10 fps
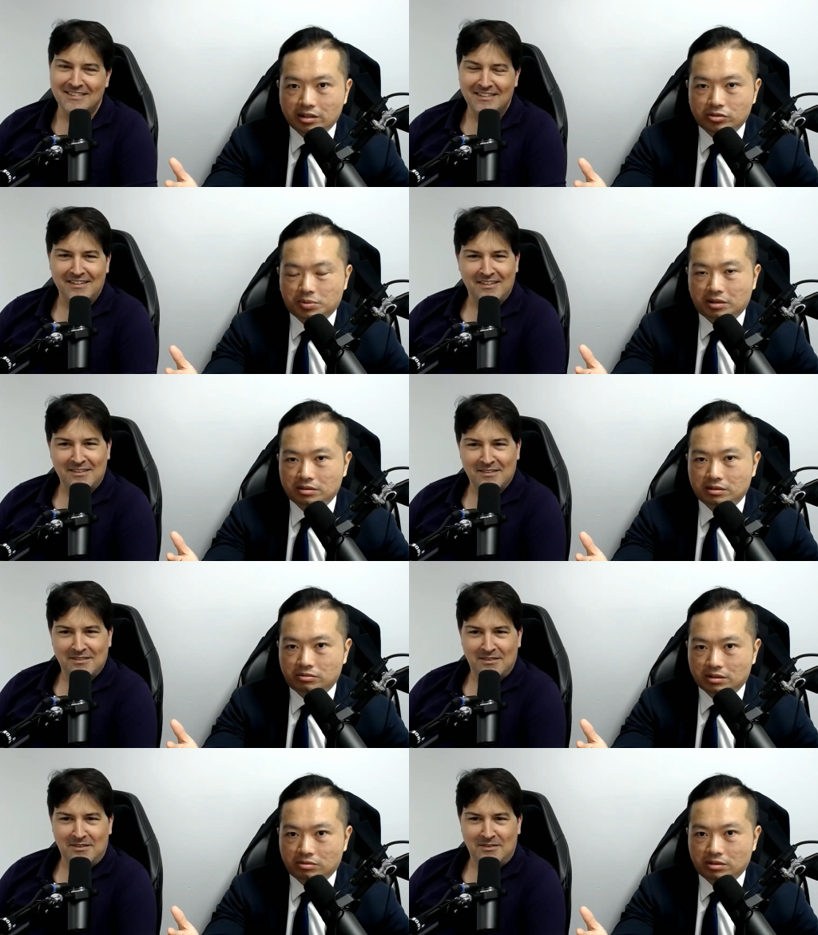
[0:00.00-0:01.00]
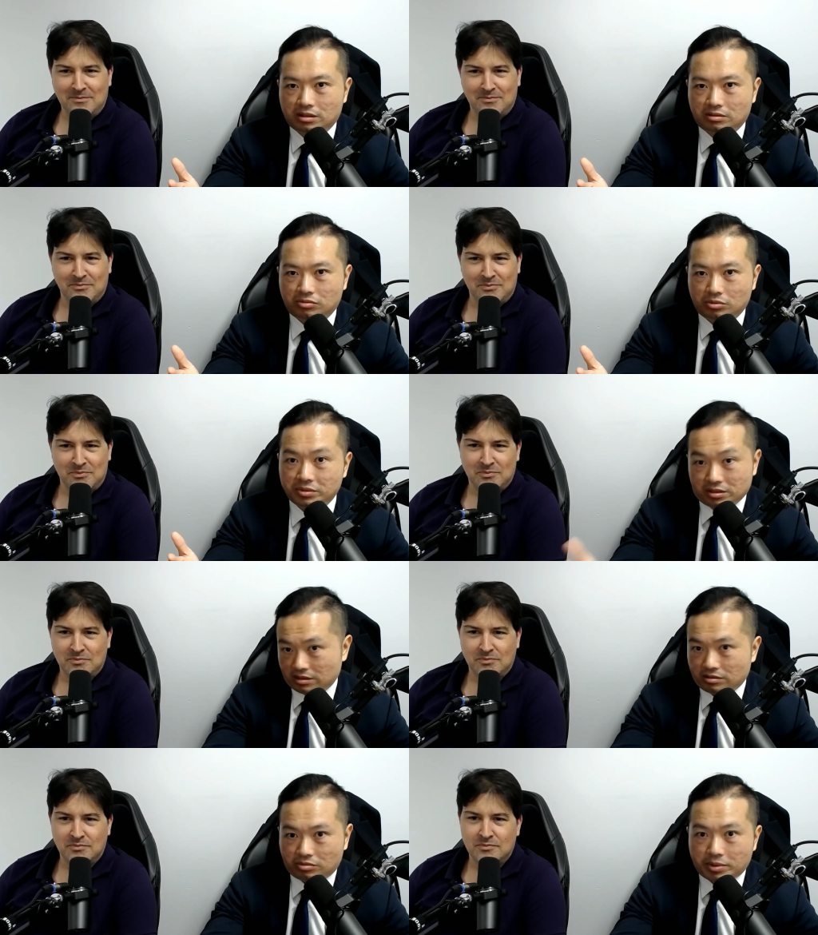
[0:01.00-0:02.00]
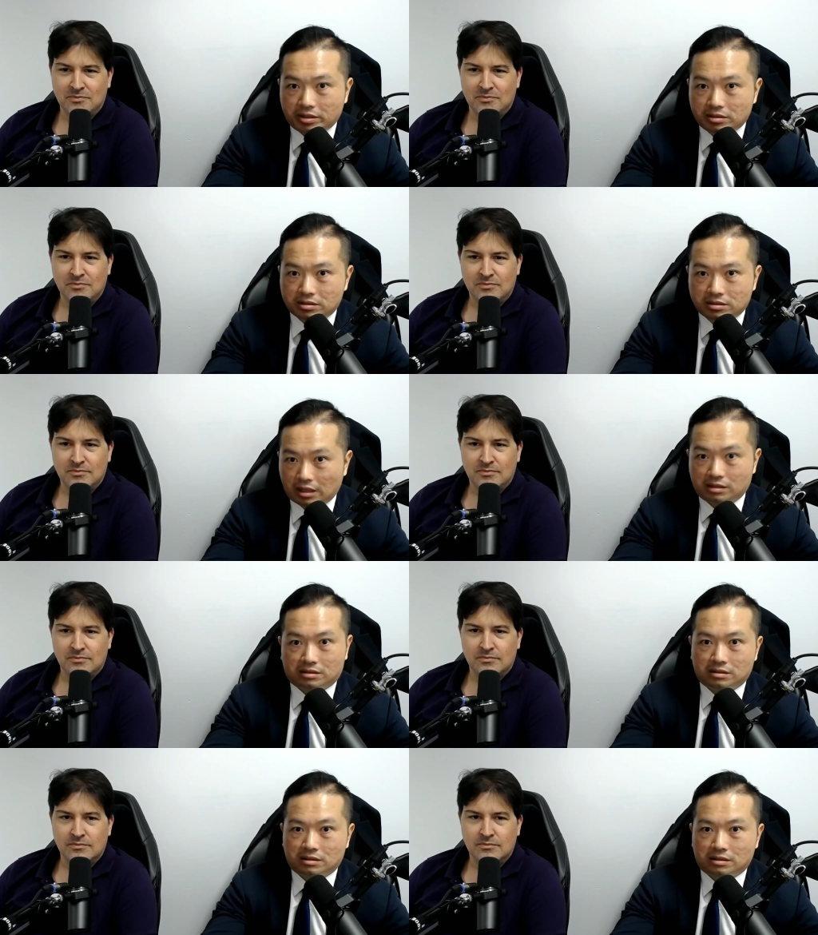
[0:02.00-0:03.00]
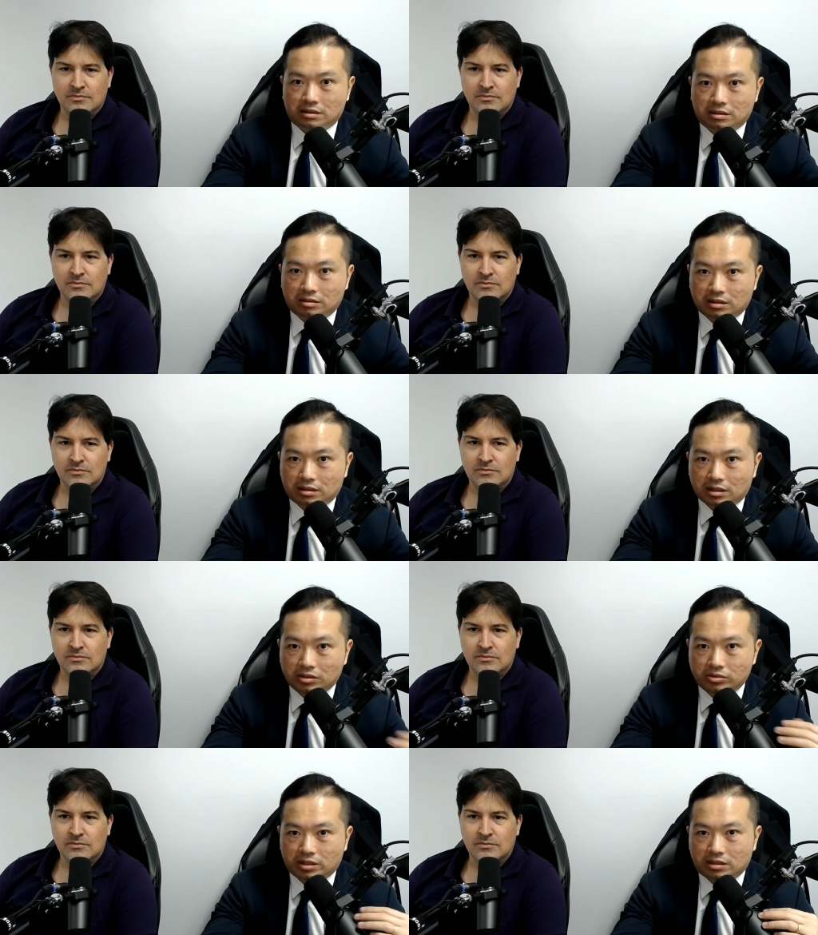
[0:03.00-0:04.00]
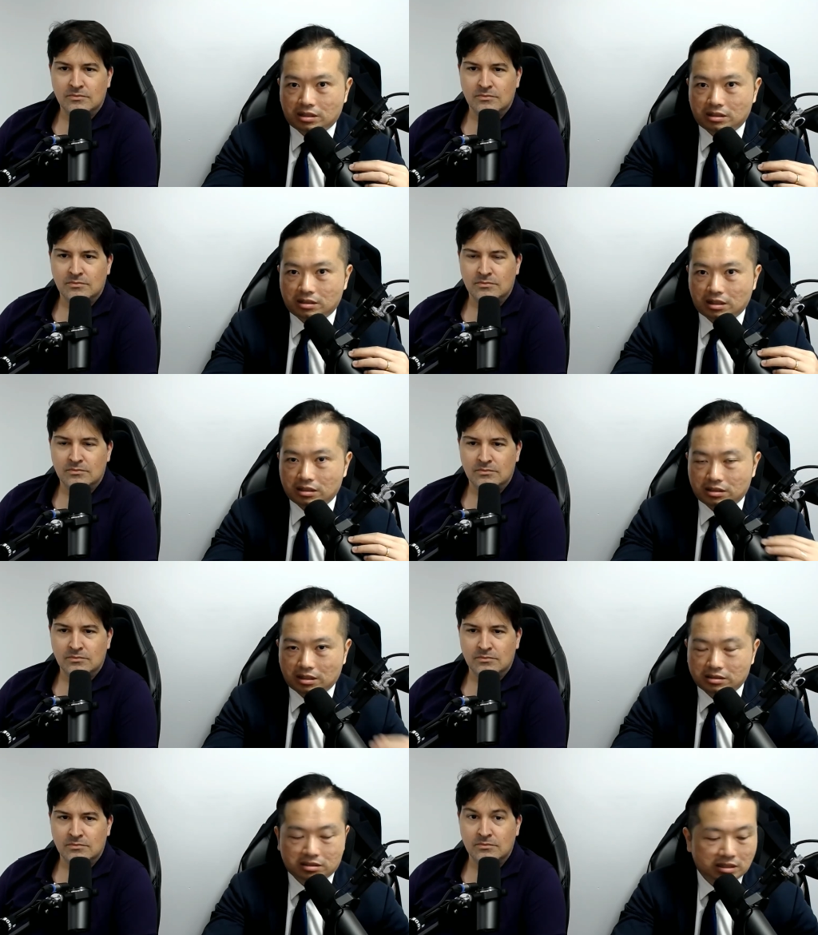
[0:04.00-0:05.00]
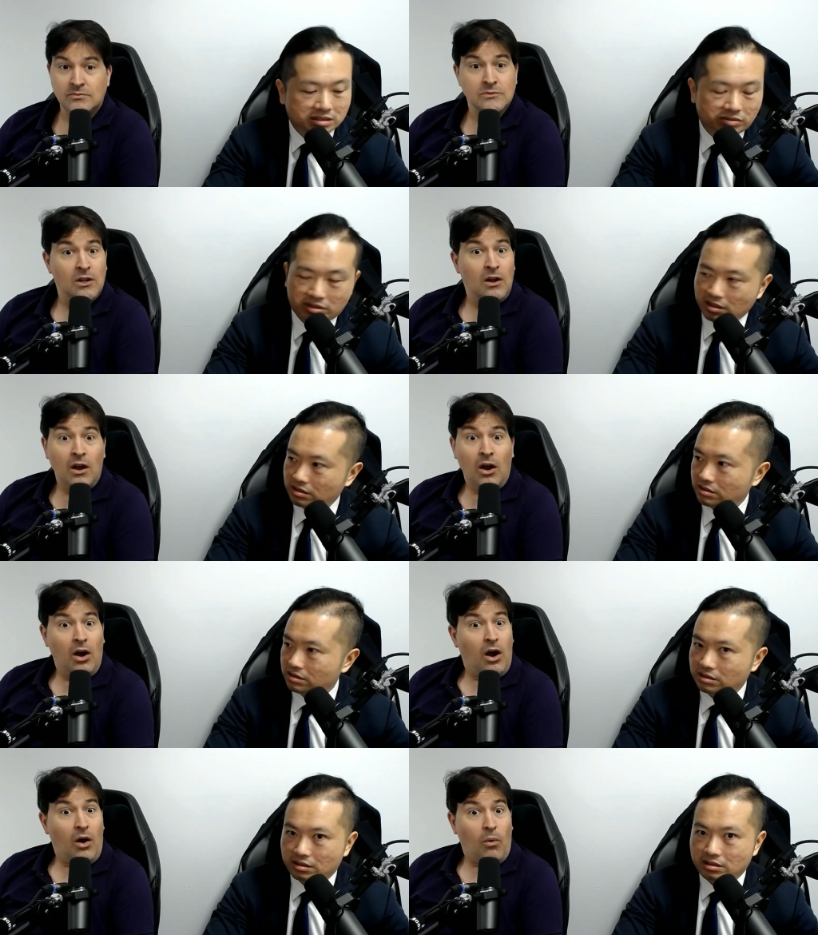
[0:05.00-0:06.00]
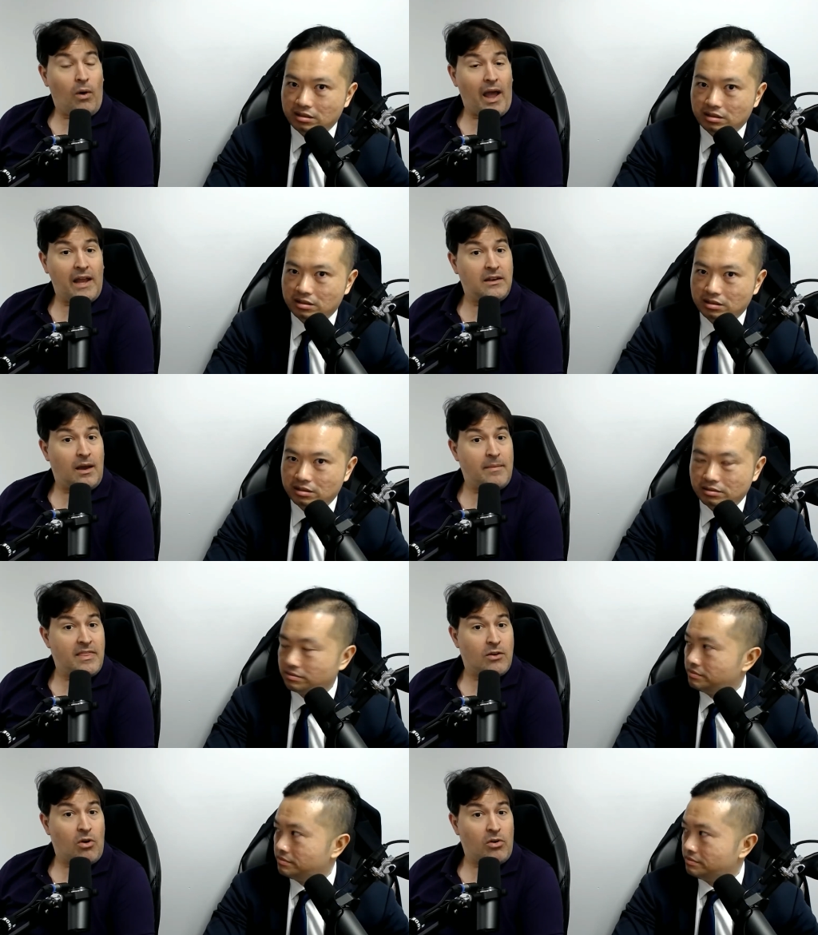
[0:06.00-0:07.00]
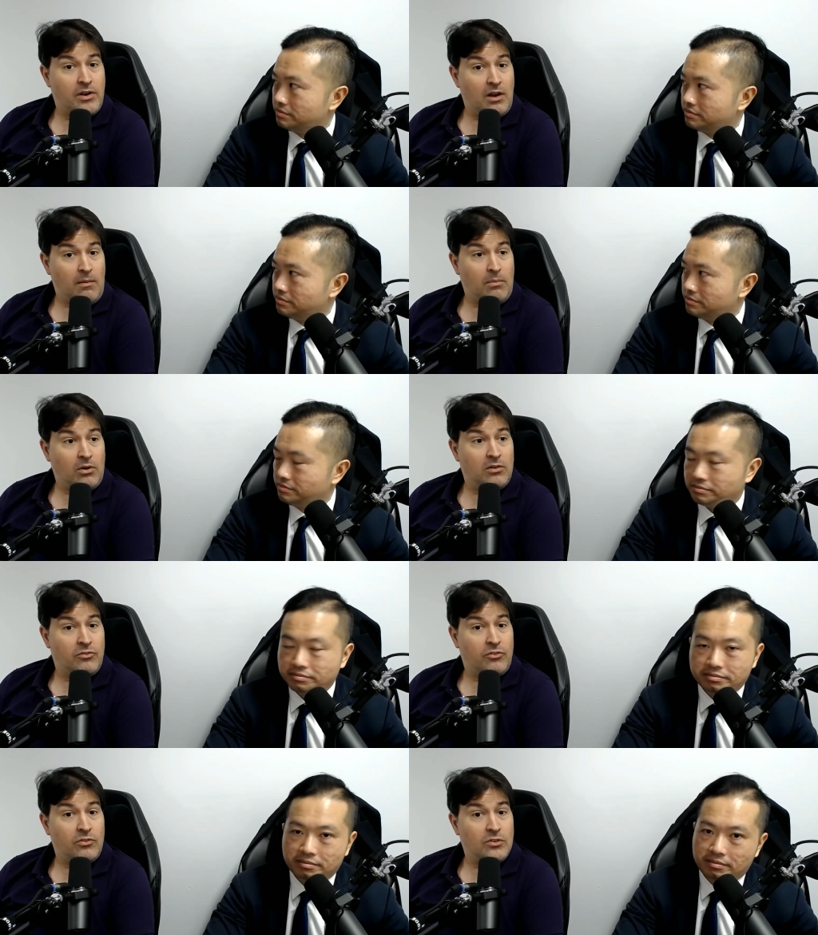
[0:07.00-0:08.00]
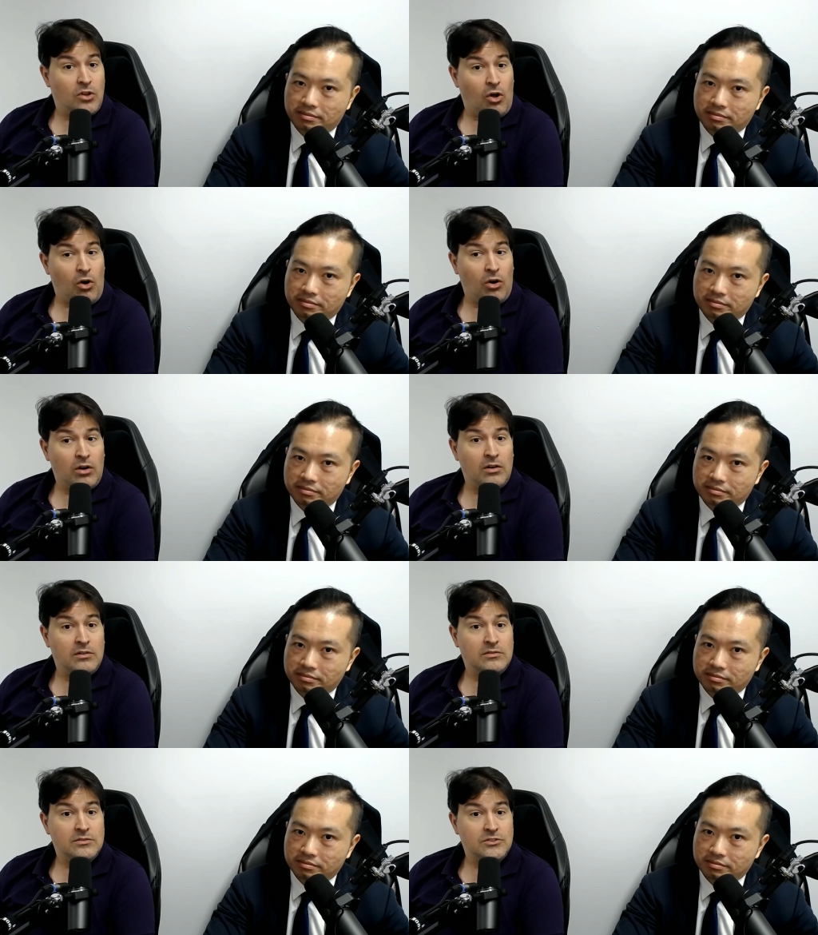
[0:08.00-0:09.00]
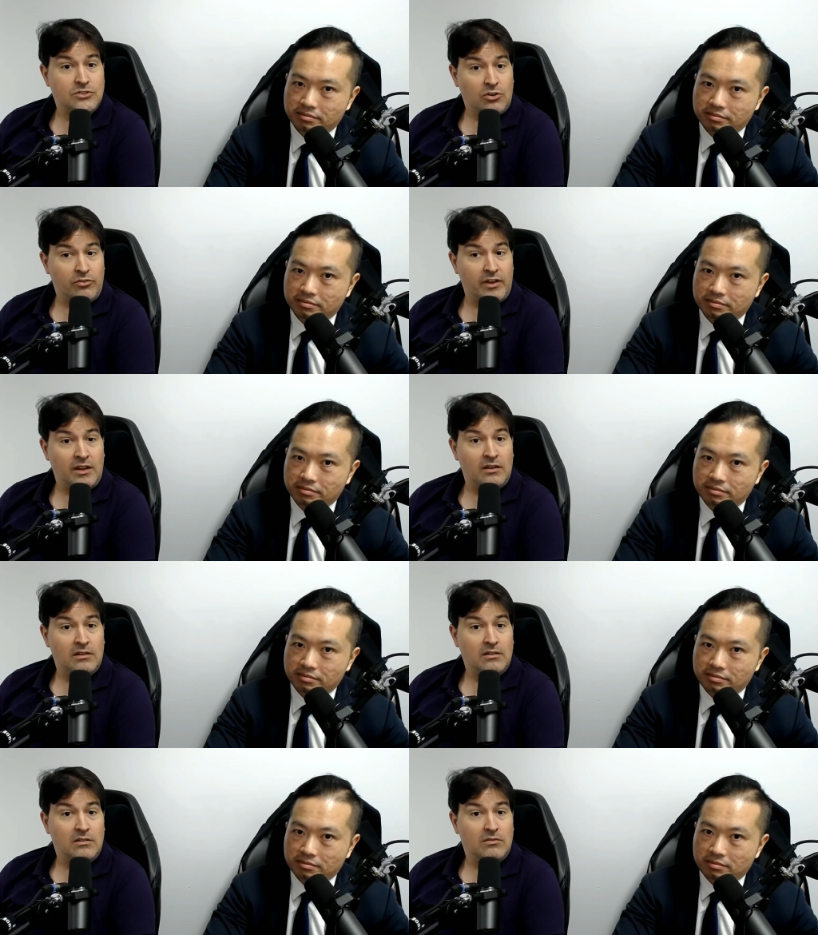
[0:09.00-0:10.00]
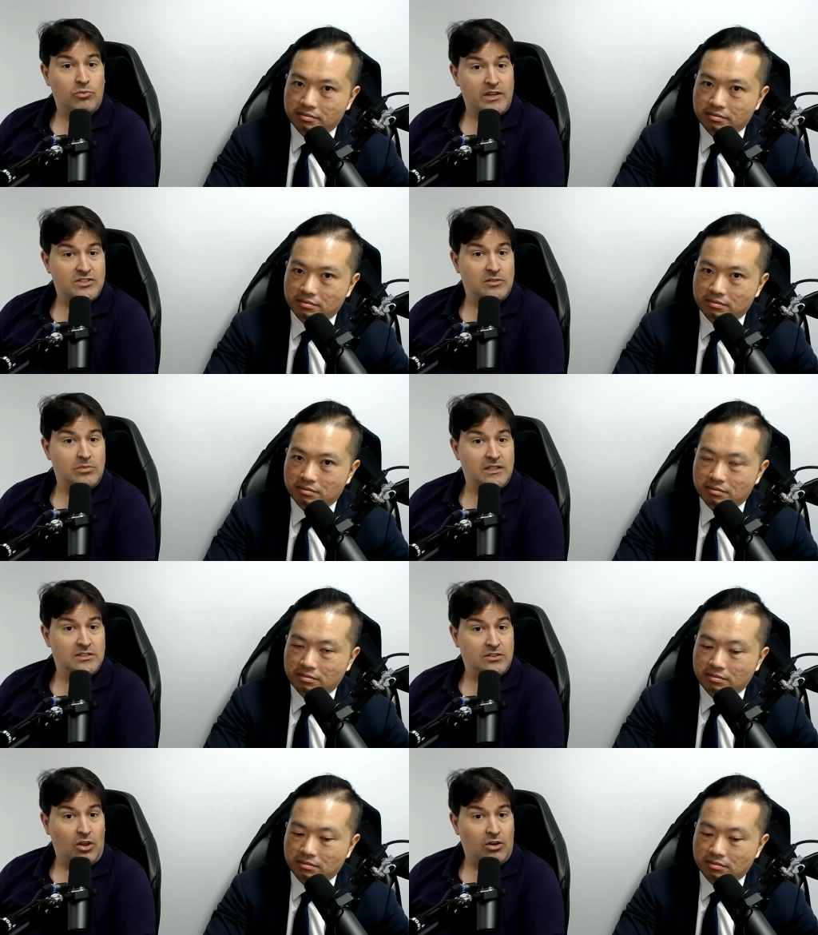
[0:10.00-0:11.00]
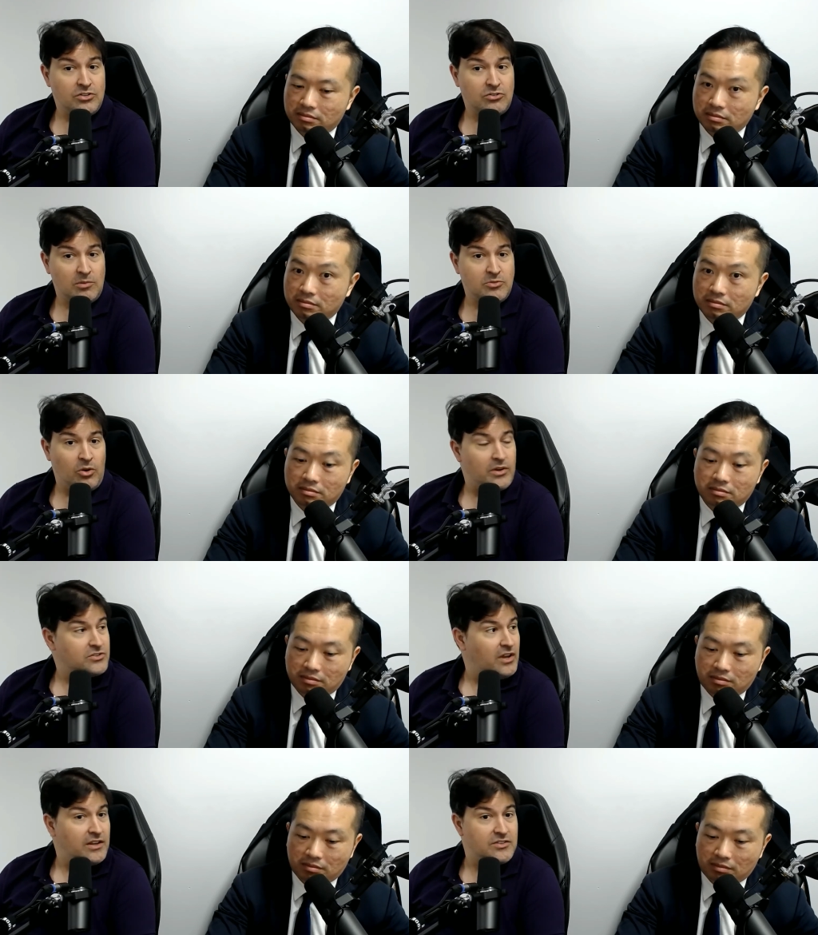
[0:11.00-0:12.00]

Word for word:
Speaker 1: pound gorilla in the room remains tether, the the glue that that that that sticks everything.
Speaker 2: And I mean, there are a number of long serving, reasonably large crypto exchanges mm